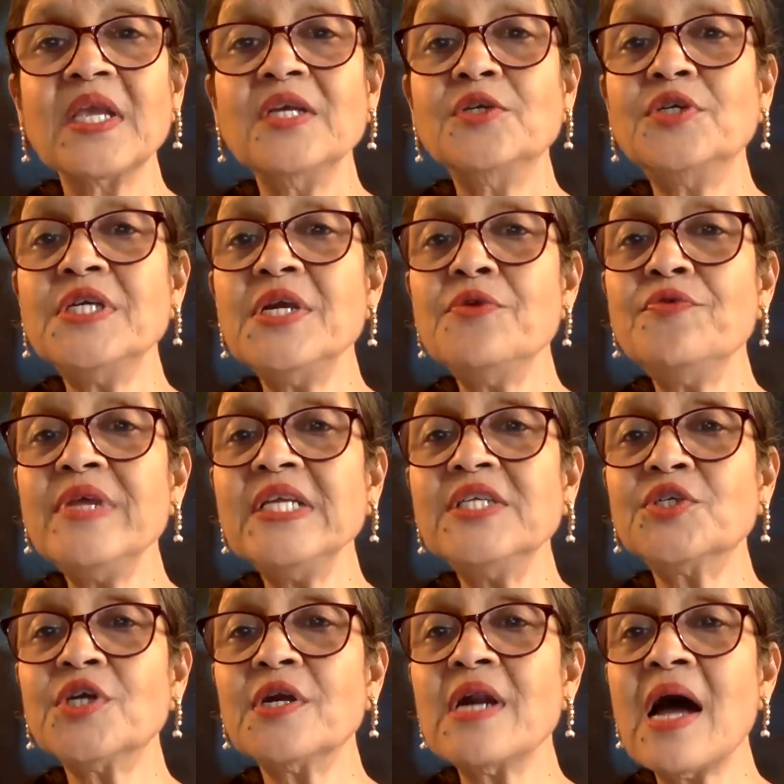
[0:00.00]
She
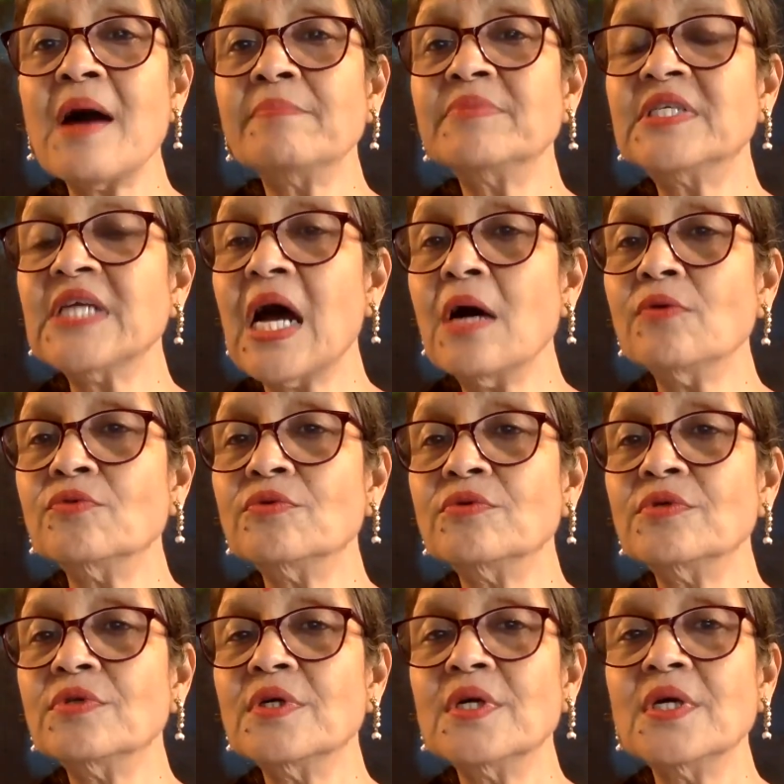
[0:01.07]
reached her arm down,
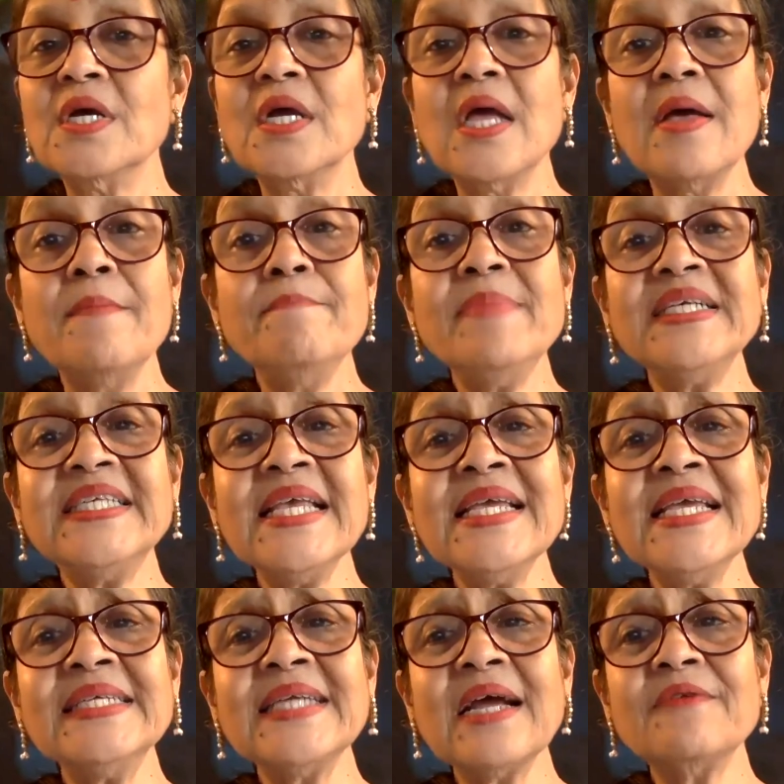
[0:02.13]
missing
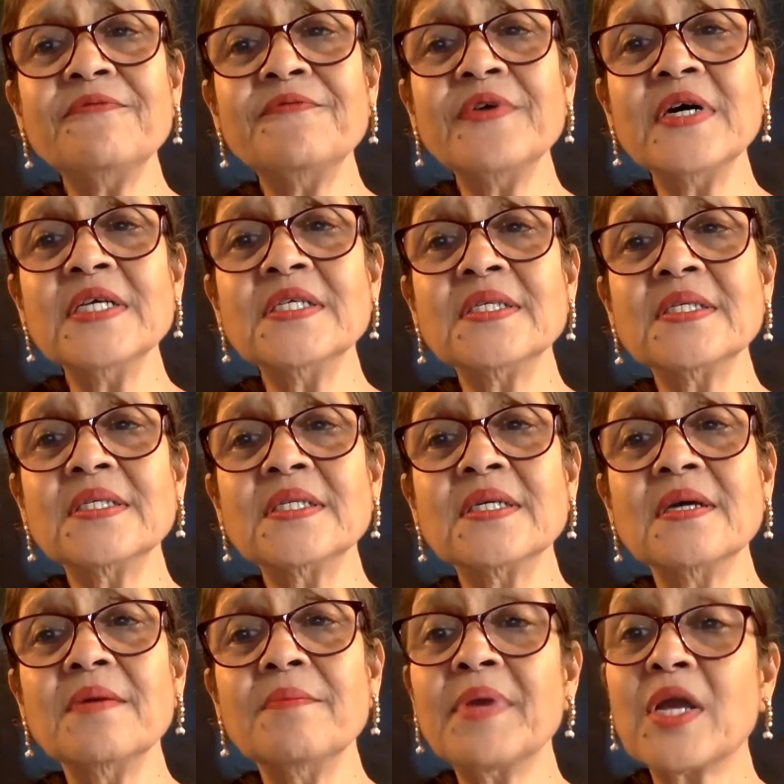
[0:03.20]
it at first
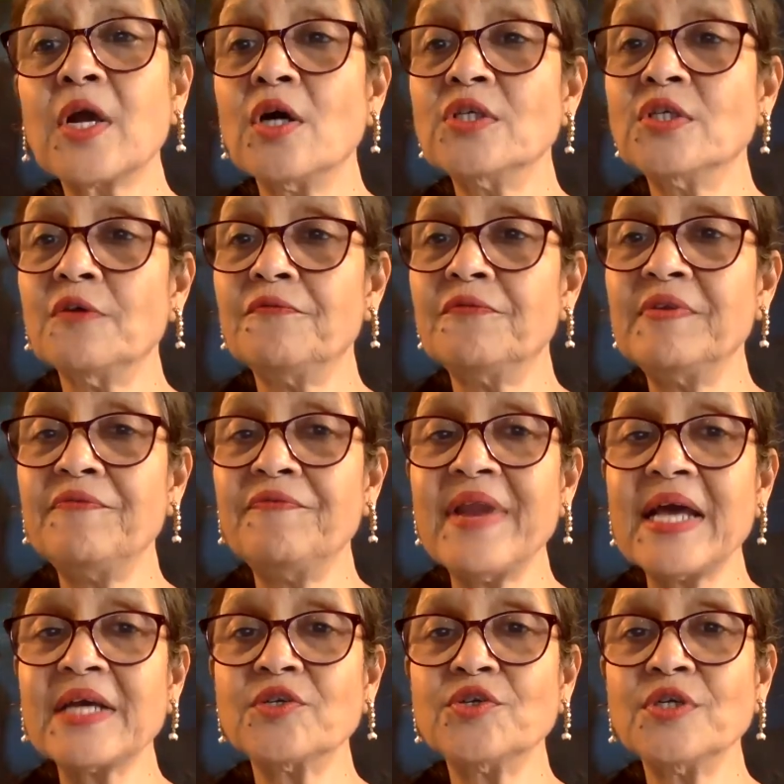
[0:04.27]
because of
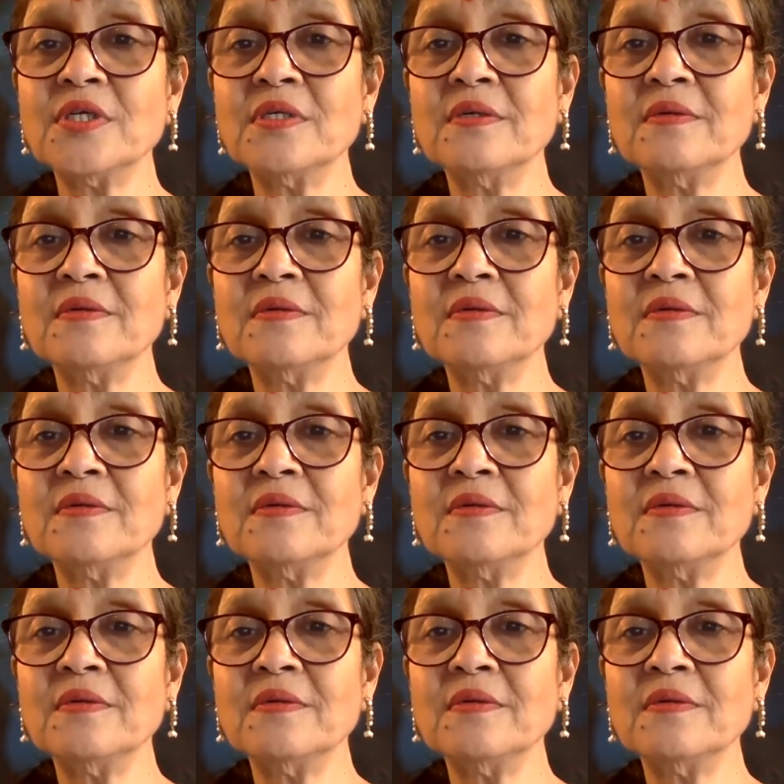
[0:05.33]
refraction.